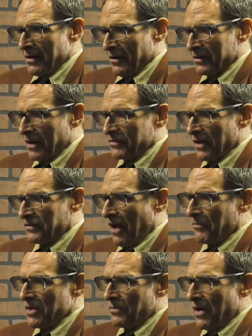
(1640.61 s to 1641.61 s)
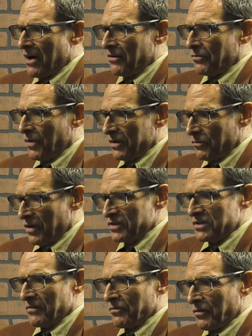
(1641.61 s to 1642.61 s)
Okay, so tell me about what
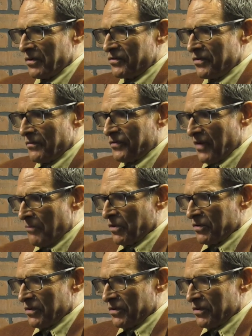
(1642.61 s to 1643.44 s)
is your summer,